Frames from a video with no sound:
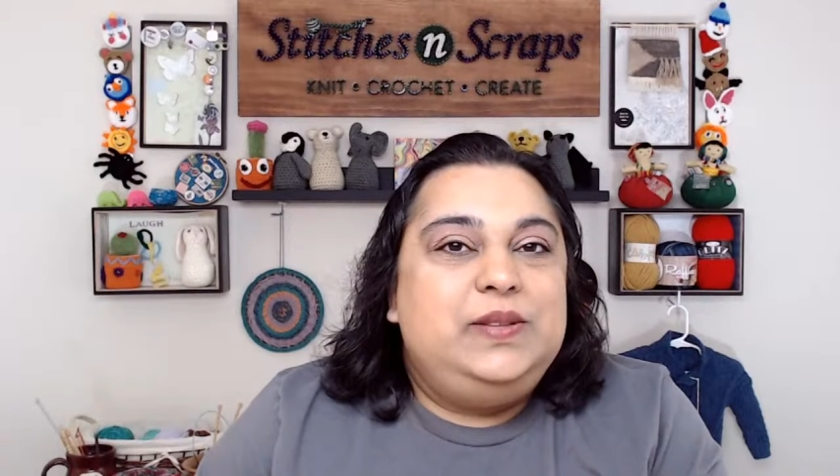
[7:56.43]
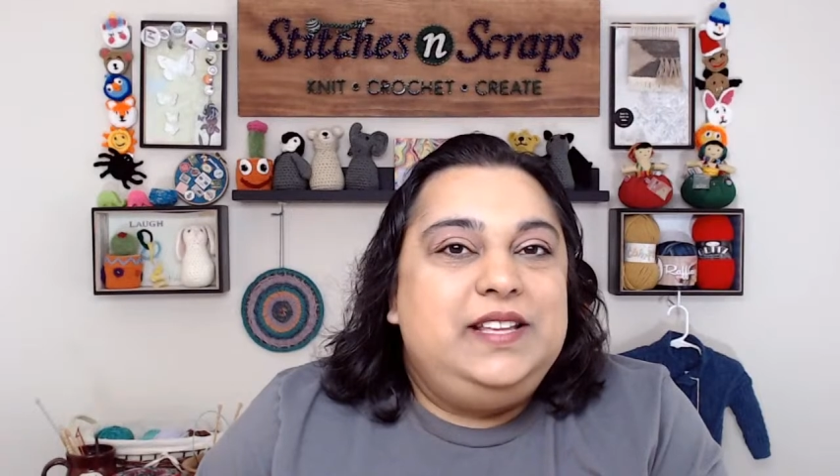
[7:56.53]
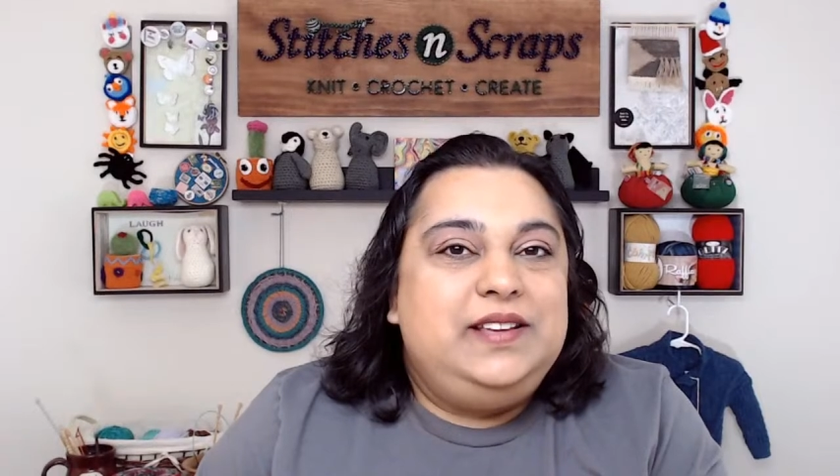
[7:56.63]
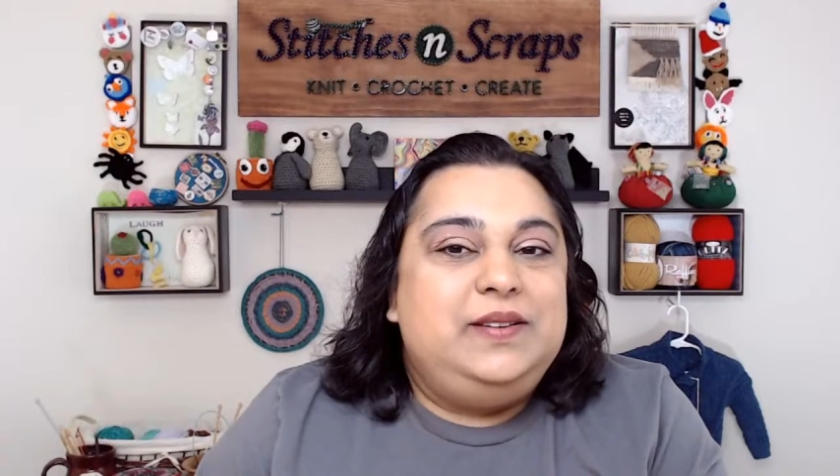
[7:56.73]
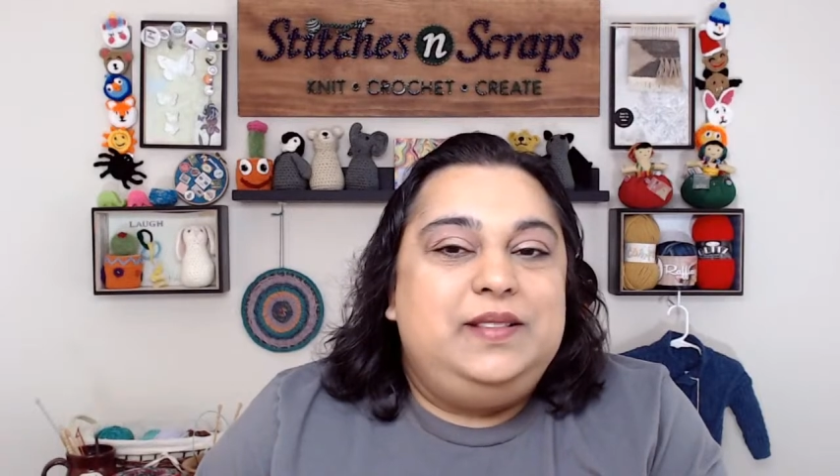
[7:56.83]

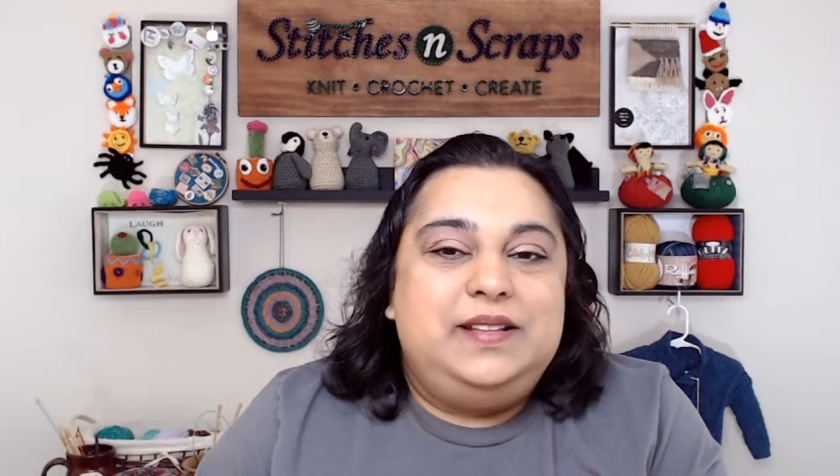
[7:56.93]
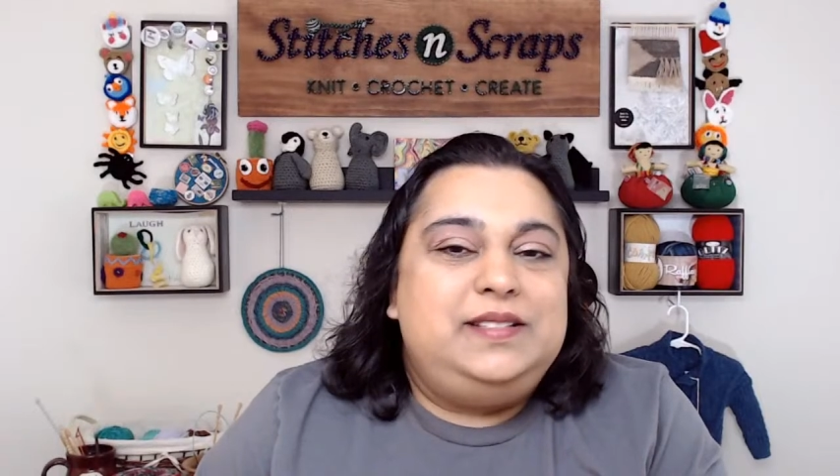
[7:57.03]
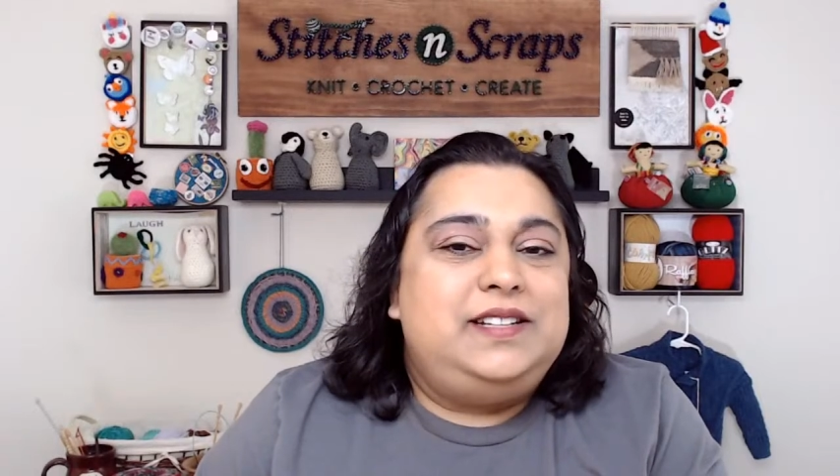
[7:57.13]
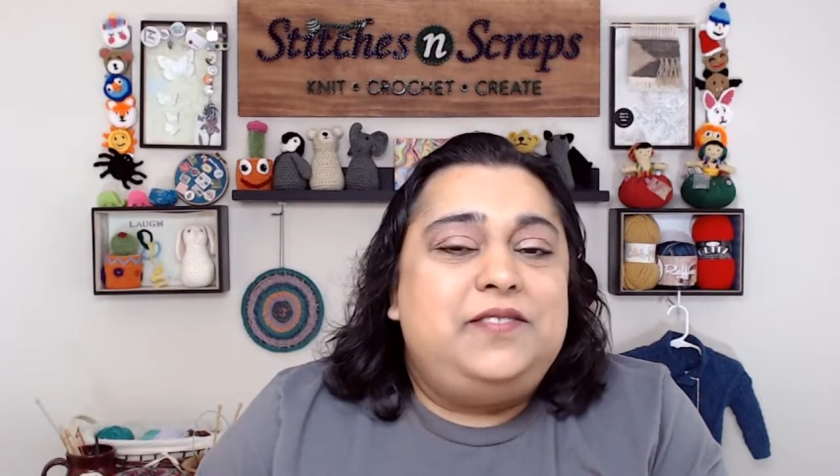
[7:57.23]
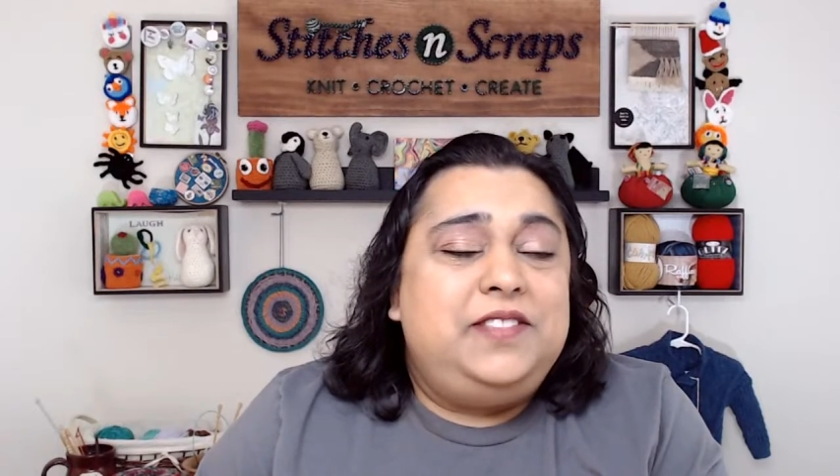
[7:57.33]
the
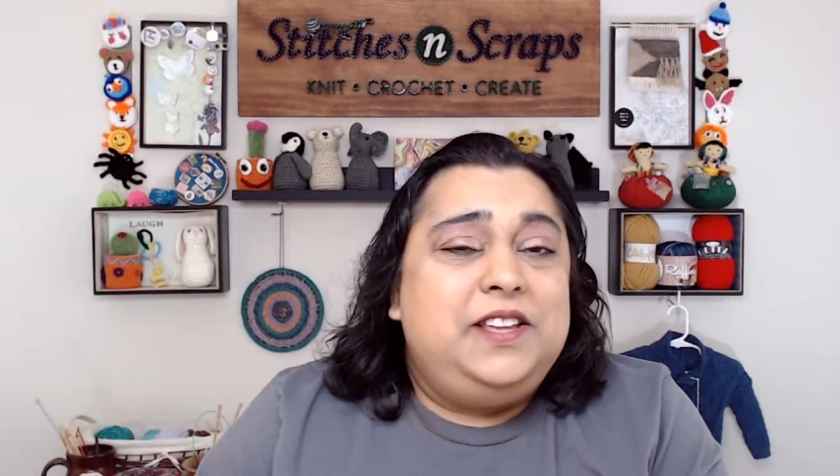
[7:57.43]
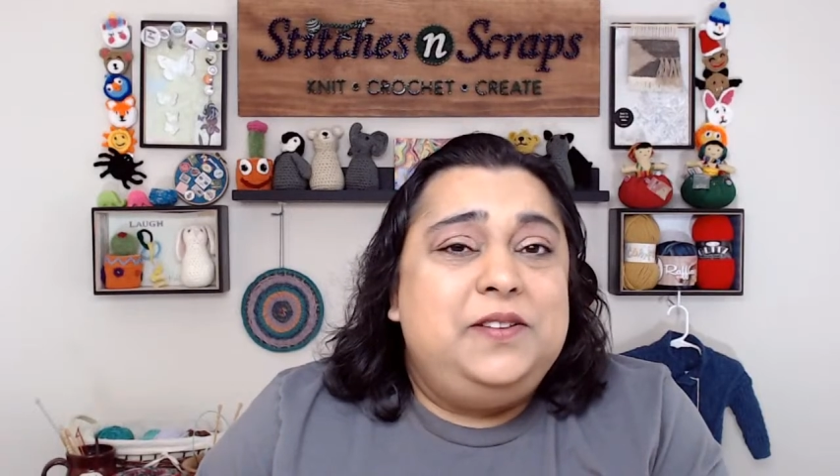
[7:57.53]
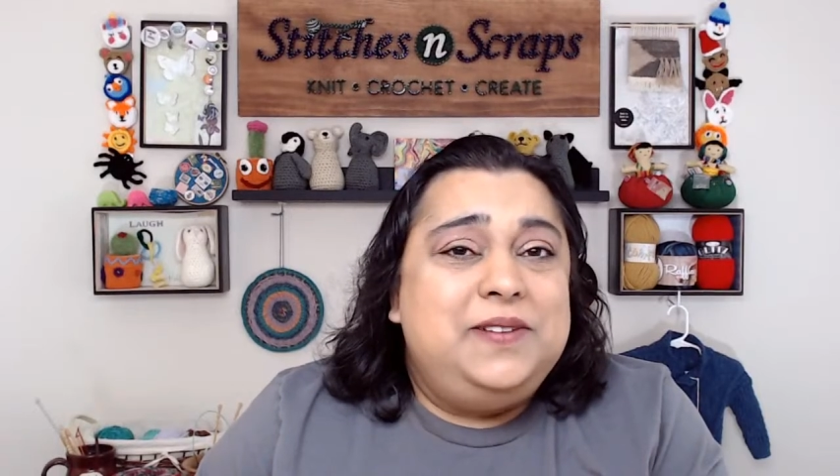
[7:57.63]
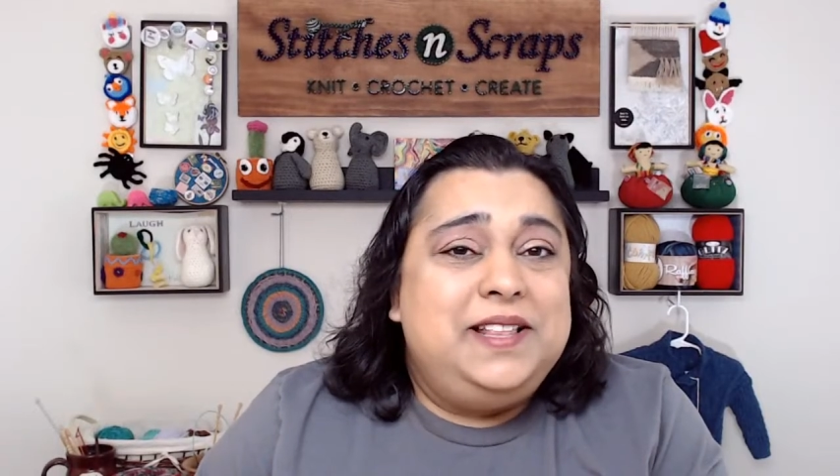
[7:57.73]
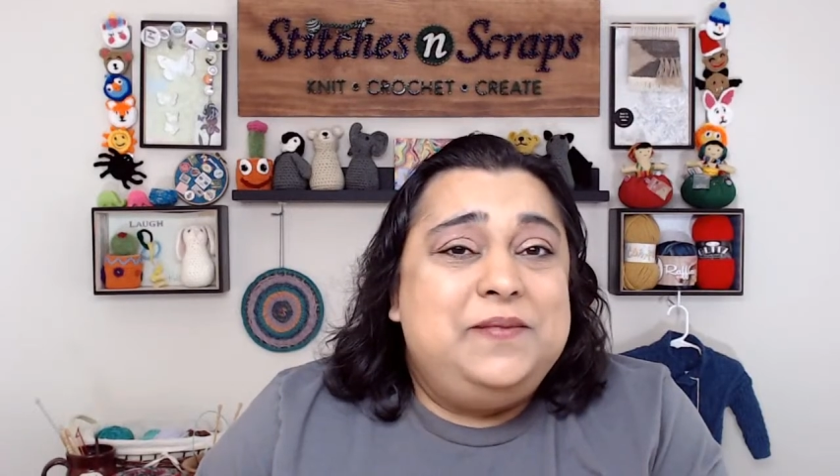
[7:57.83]
stuff that you
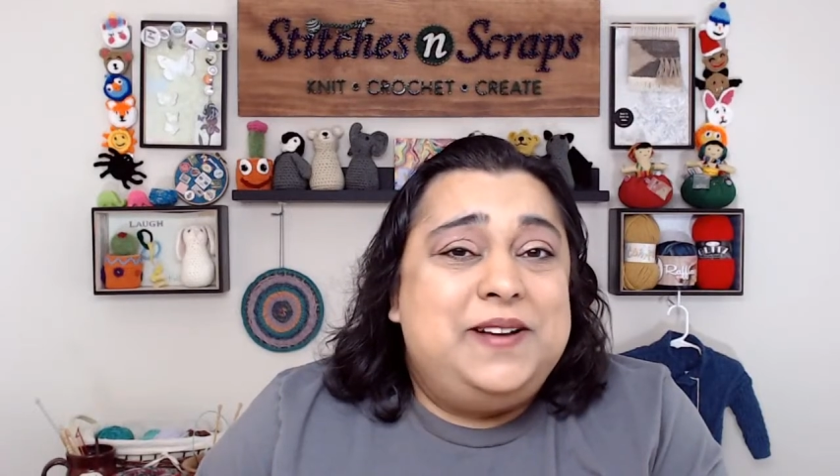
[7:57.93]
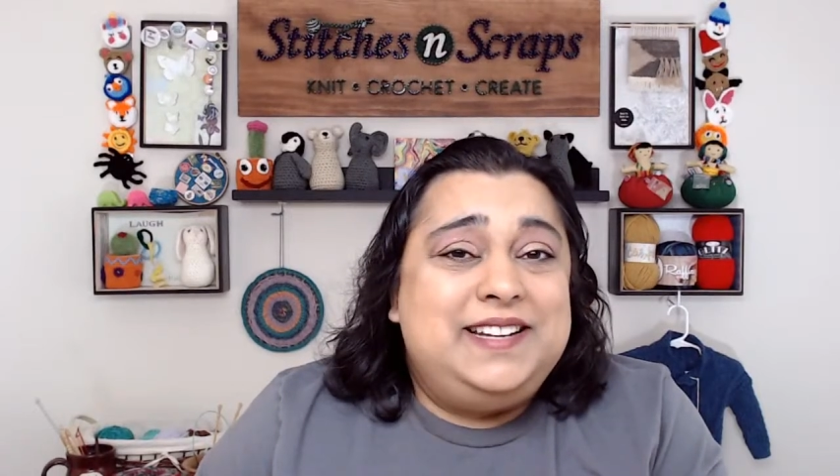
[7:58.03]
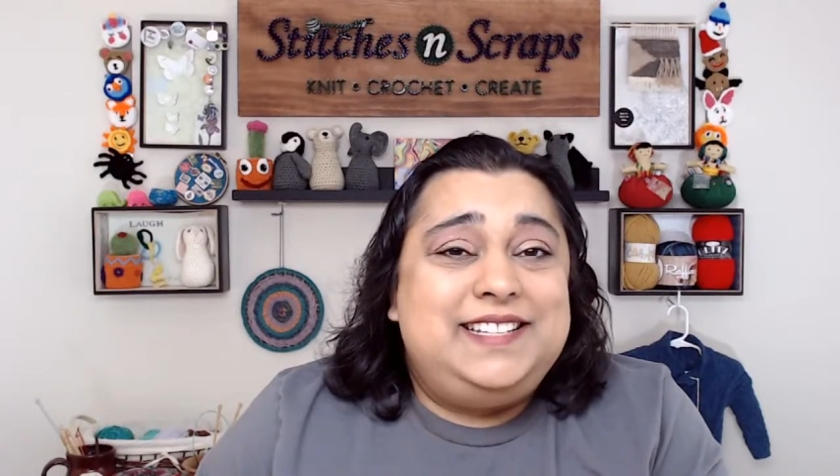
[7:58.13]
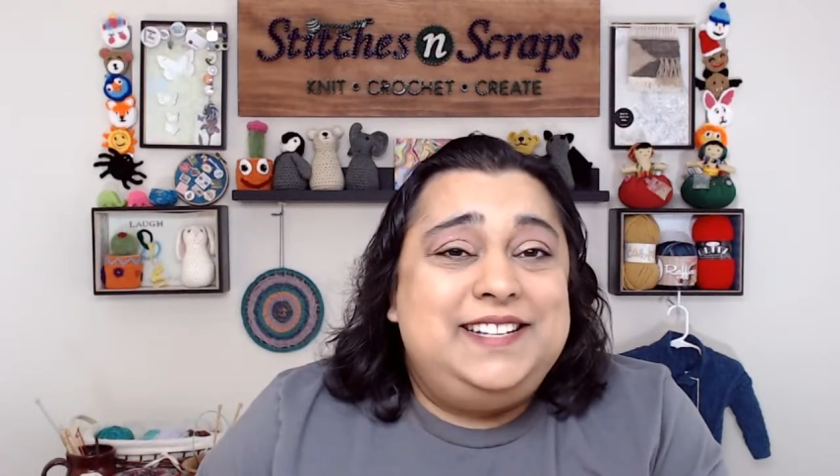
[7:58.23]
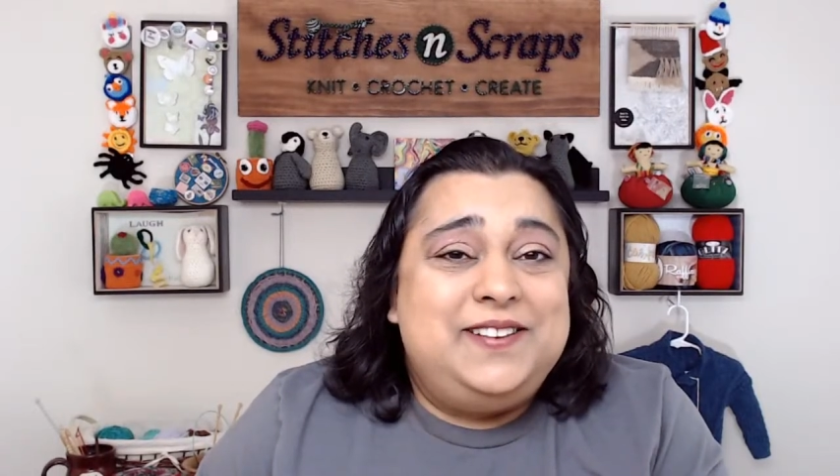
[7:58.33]
really want
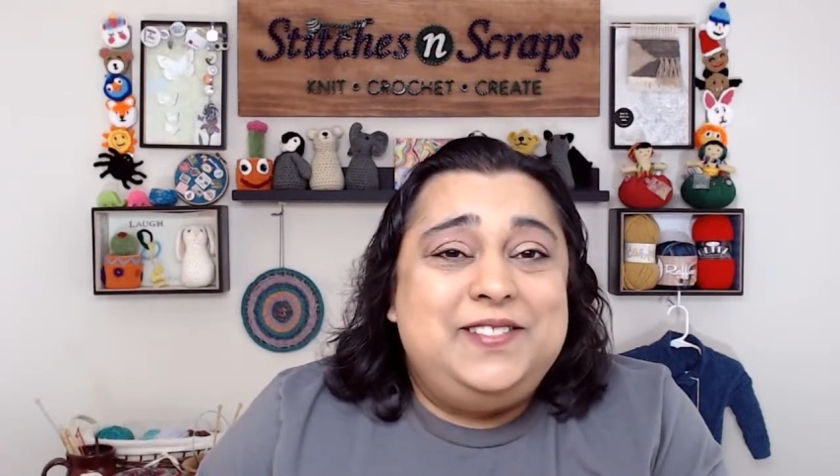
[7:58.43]
to know,